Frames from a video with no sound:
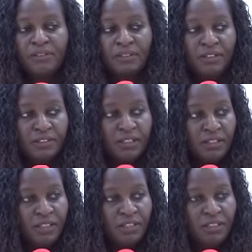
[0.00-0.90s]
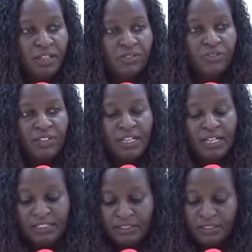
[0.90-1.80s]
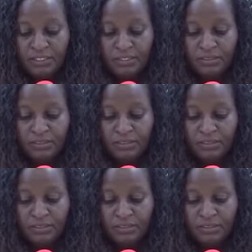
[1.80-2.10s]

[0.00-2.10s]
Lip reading: These are the leaders of the country.